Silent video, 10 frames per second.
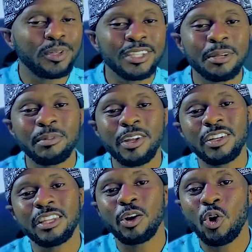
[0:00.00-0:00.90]
Put
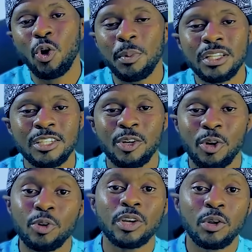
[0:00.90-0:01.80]
them down in the
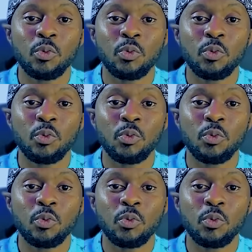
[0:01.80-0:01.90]
comments, or